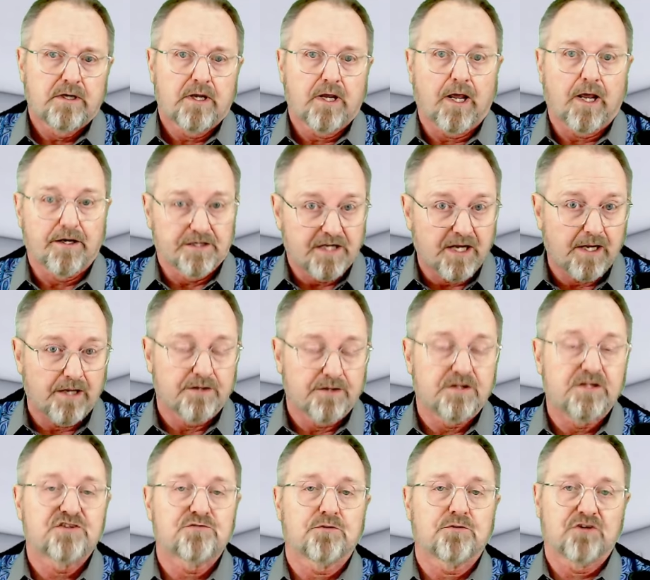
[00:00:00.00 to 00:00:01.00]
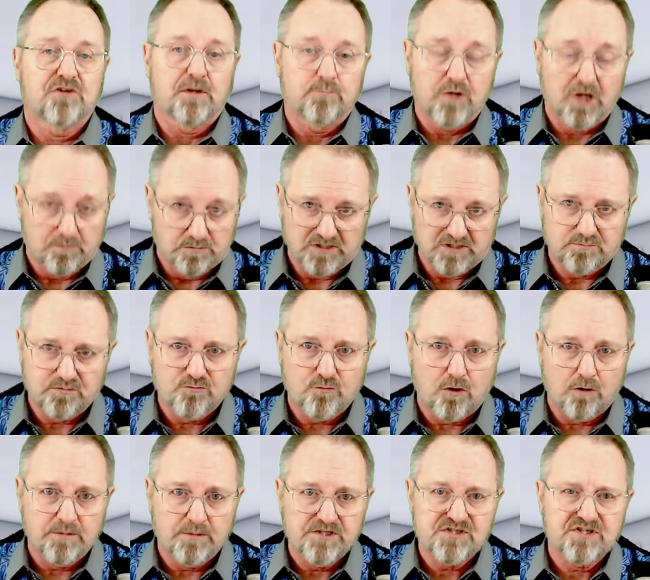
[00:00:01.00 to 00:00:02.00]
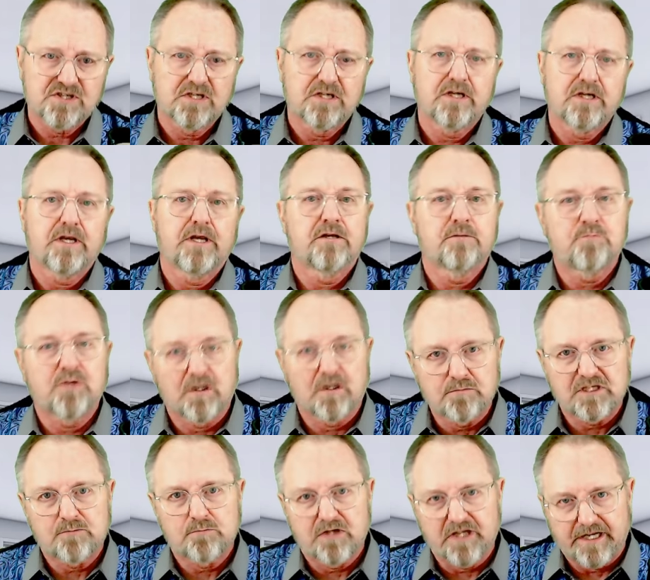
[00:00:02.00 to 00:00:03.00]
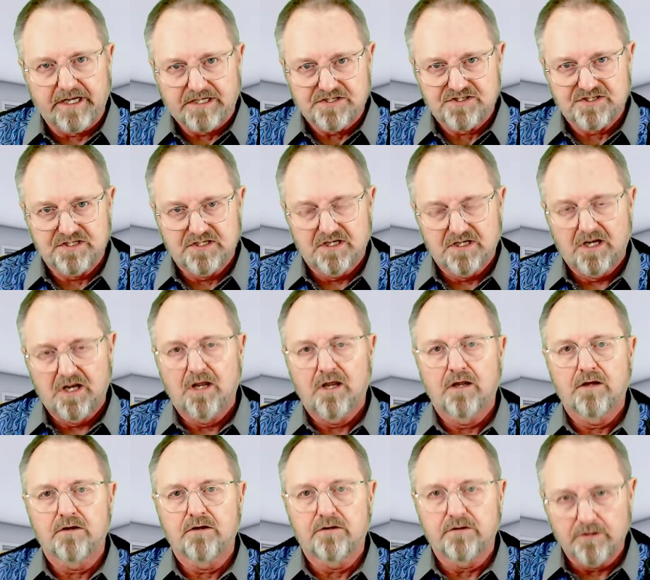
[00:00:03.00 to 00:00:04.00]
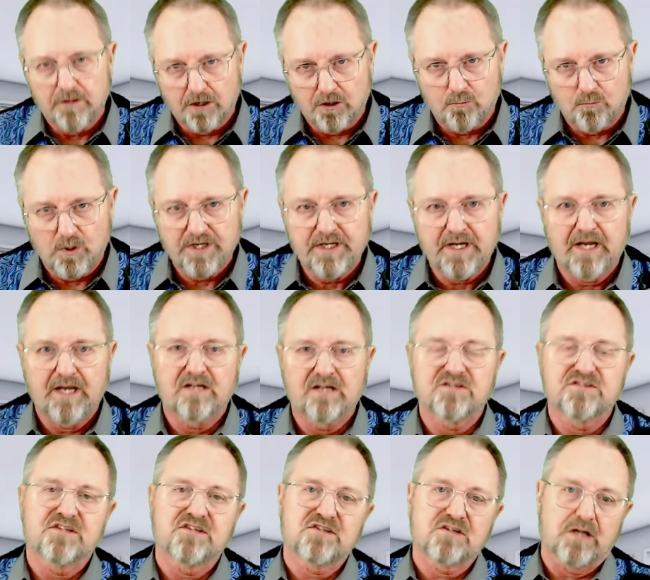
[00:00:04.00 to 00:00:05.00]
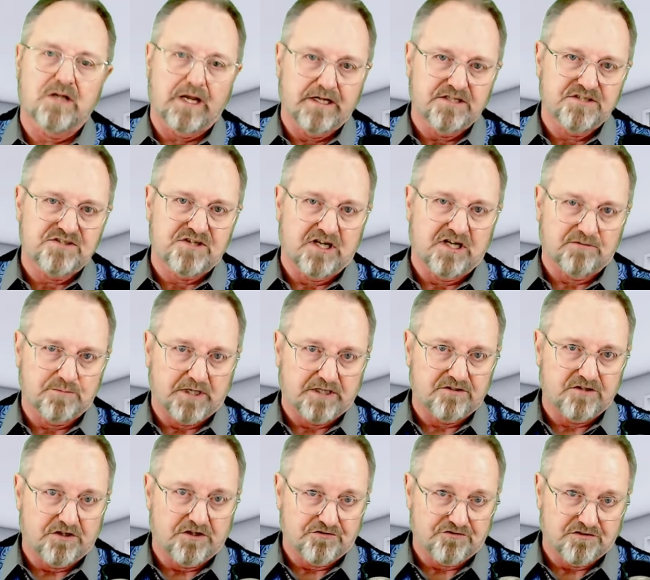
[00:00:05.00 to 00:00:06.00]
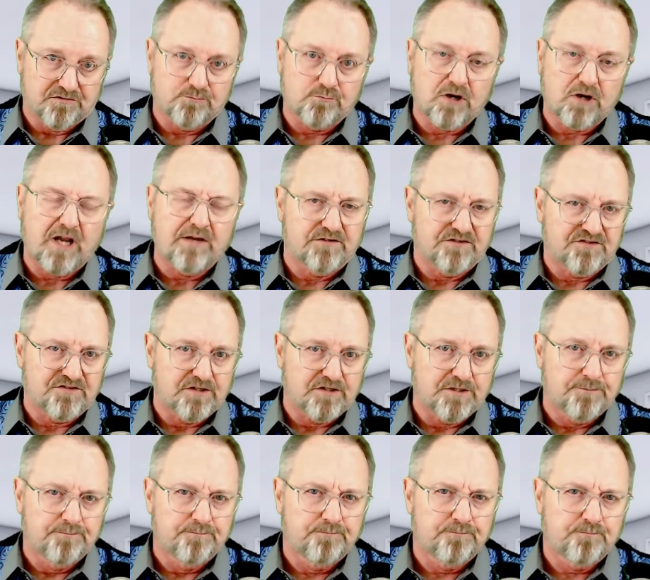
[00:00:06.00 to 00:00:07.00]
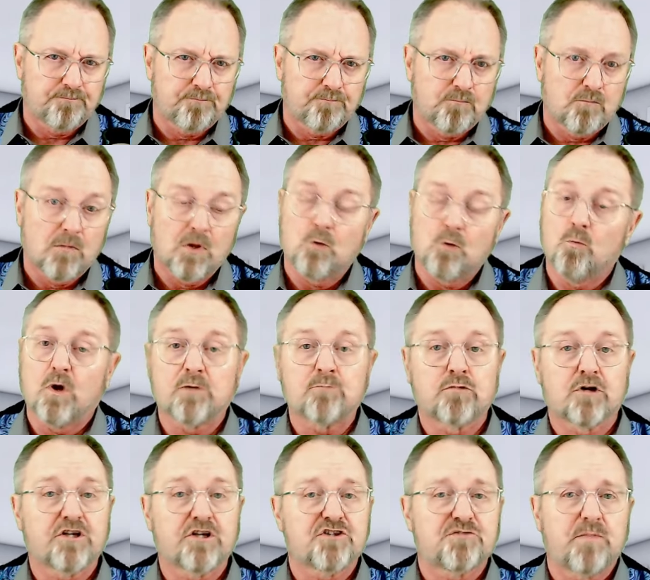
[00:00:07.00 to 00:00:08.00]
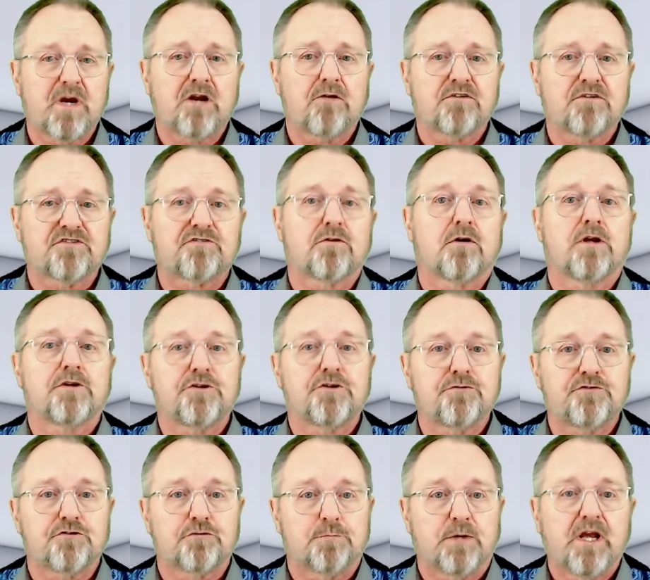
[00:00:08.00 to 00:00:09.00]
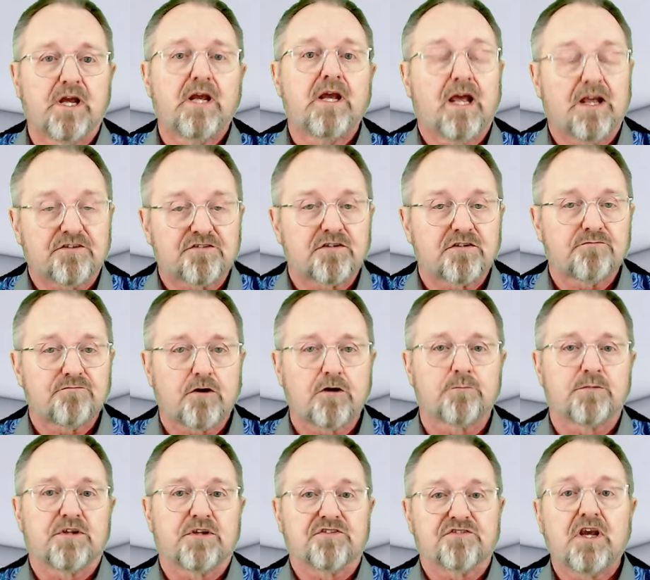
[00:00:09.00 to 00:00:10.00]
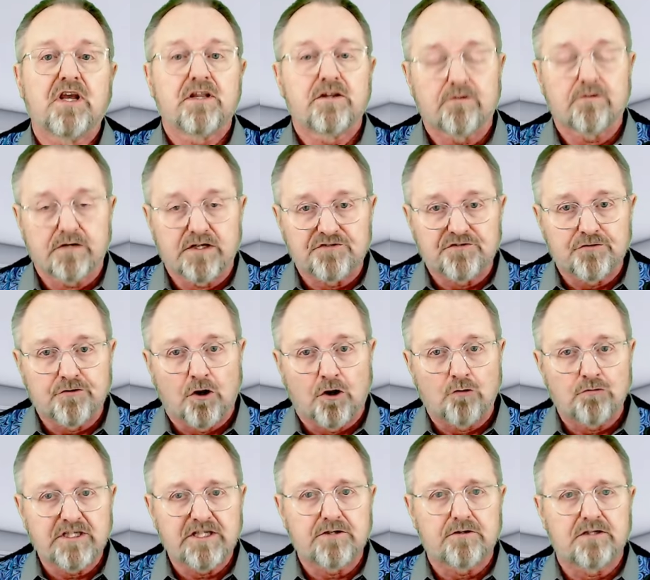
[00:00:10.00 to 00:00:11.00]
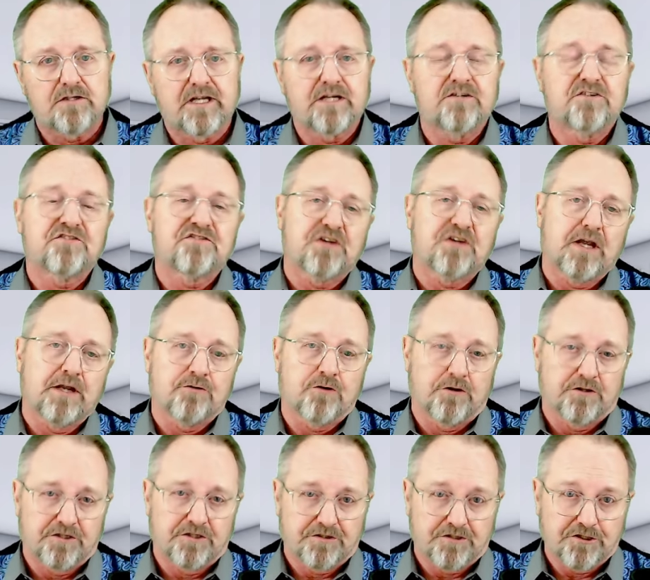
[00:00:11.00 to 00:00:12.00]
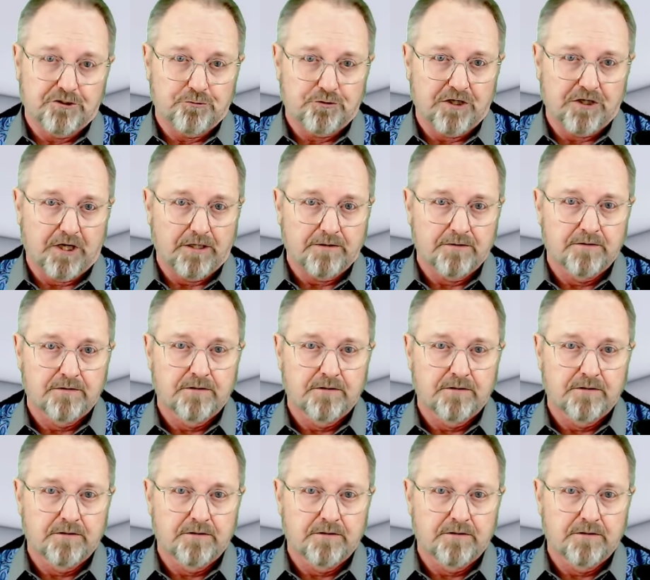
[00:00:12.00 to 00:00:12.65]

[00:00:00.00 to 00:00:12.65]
And again, this was a public performance in a public place. No one has the slightest expectation of privacy. One British barrister on YouTube has confirmed this. There is no legal leg to stand on in the UK.